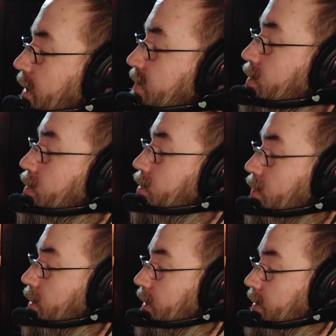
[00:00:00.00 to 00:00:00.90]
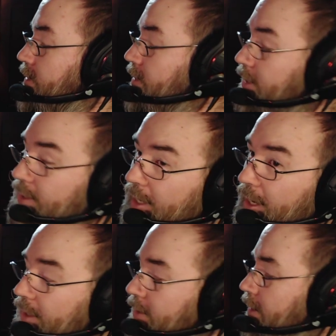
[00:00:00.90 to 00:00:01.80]
of 2 duklas a
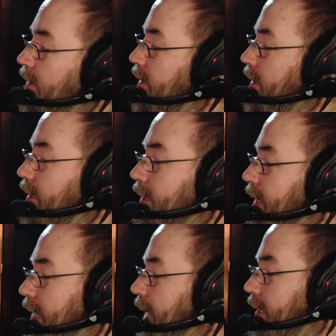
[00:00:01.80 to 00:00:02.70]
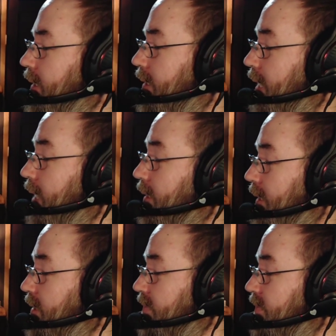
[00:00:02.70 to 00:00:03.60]
day. And Ali can't
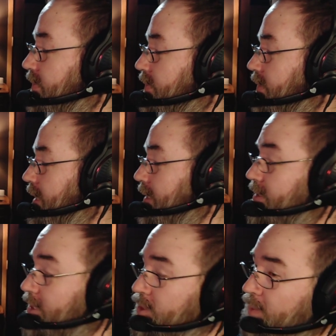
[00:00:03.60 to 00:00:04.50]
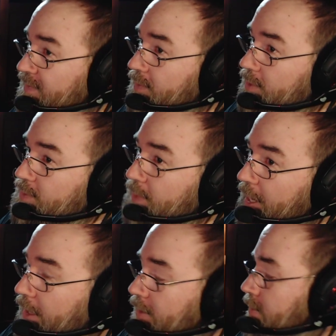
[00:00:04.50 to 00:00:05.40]
live on such piffluous
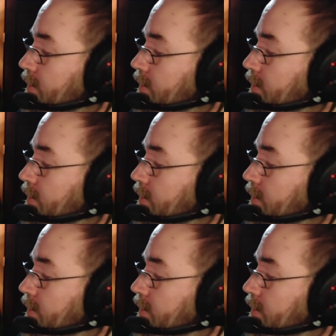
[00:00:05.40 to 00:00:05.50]
pay.